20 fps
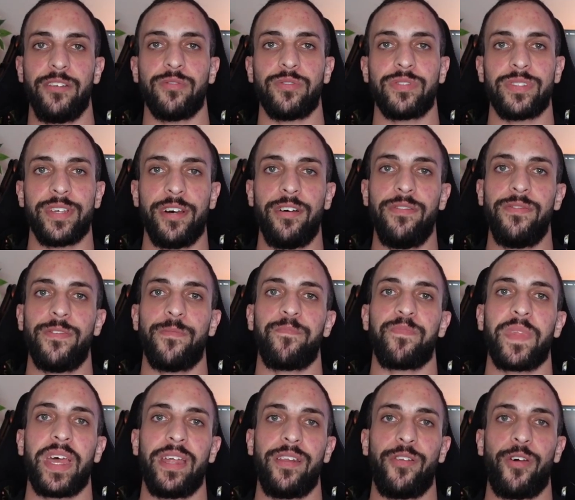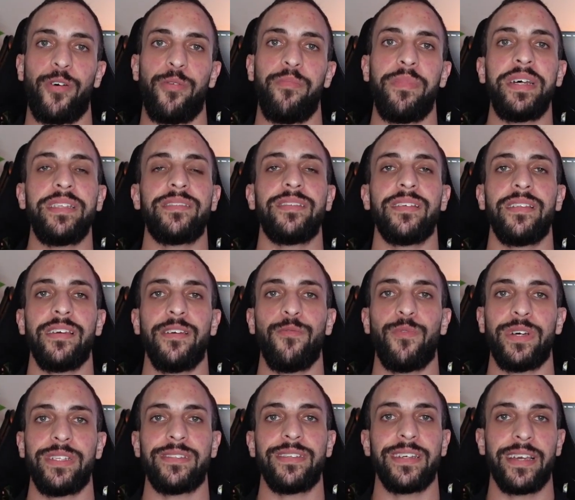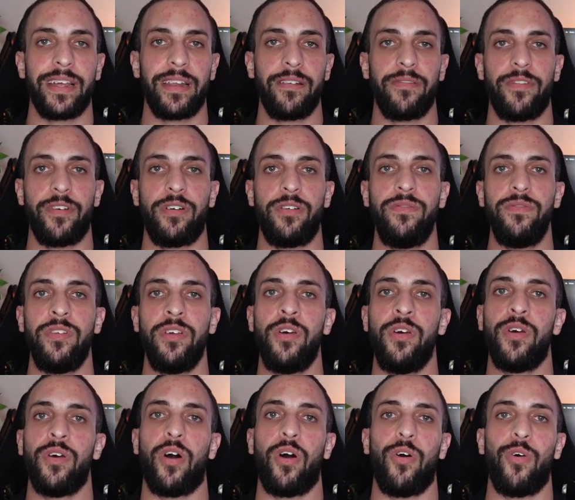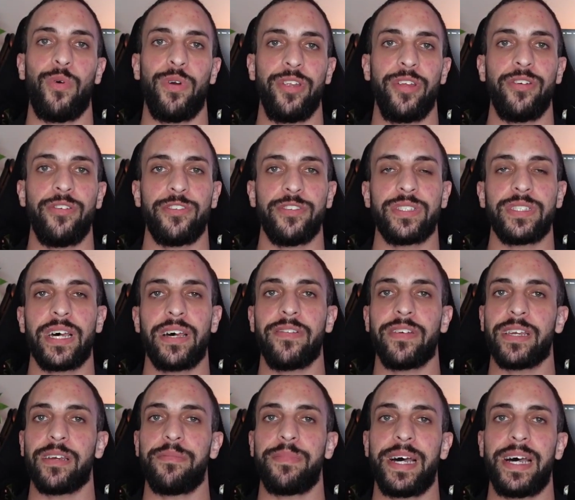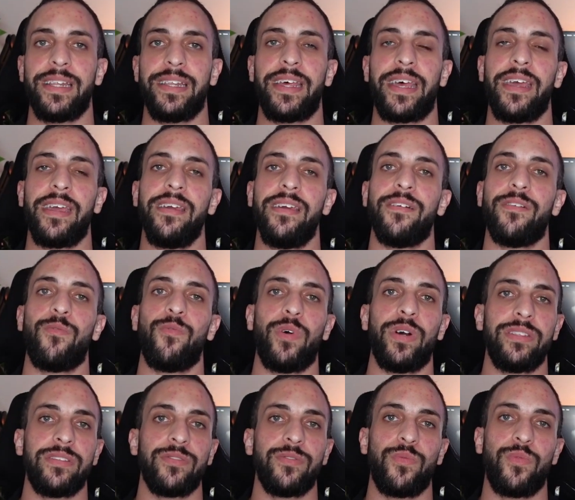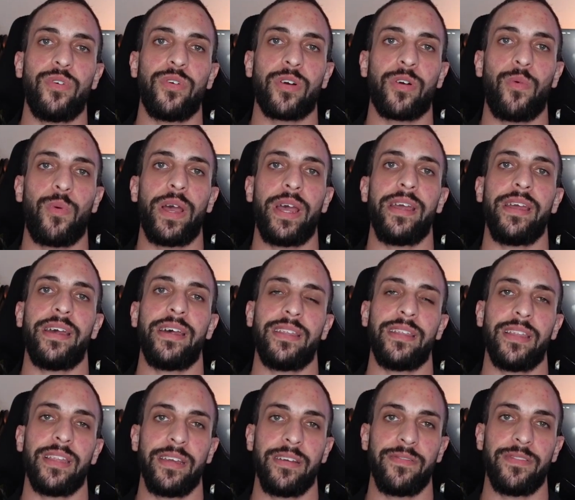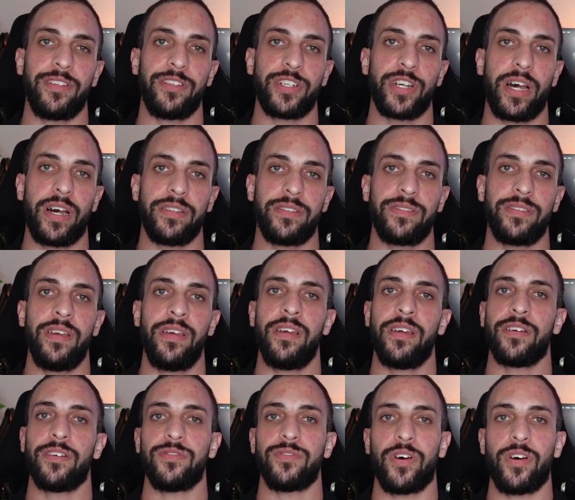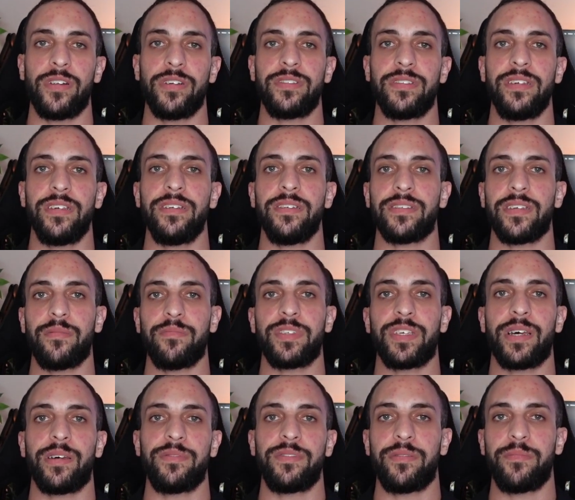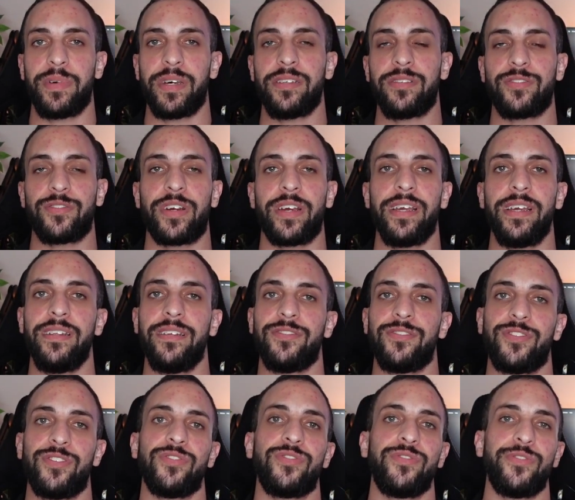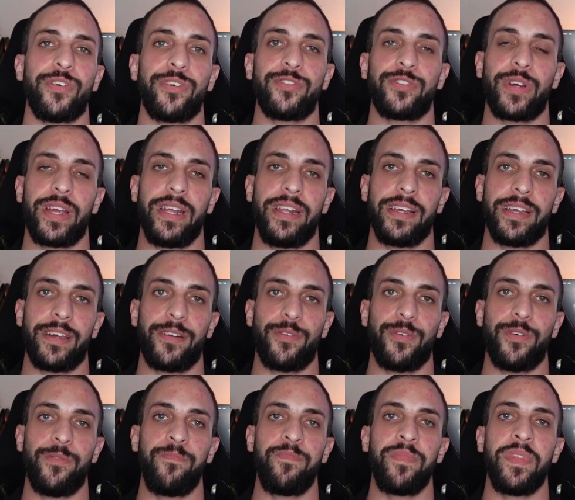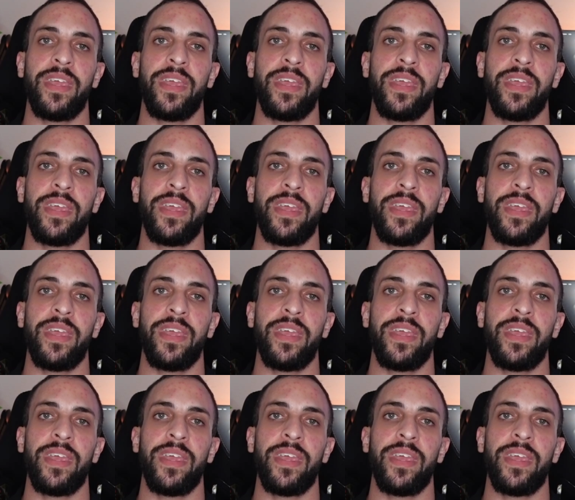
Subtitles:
yourself and know mentally when to get involved, or when you're just having a bad day, when to walk away and leave the charts. Because honestly, sometimes the best trade is just not trading at all.